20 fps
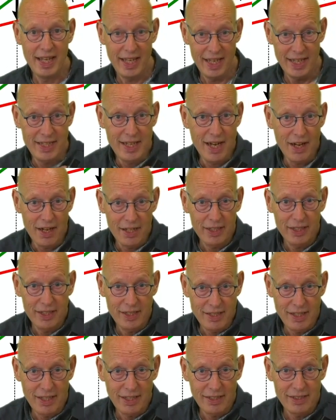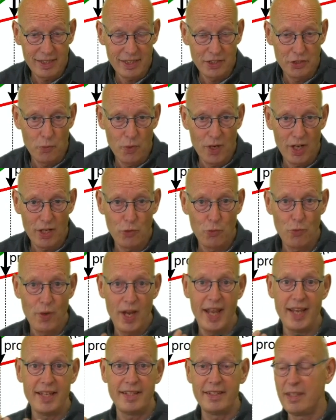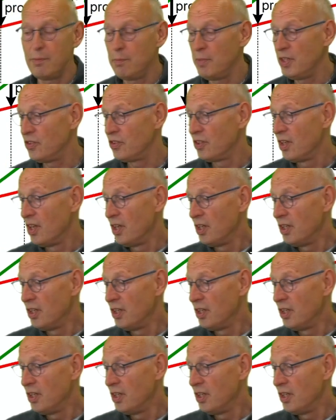And the architect is the one who estimates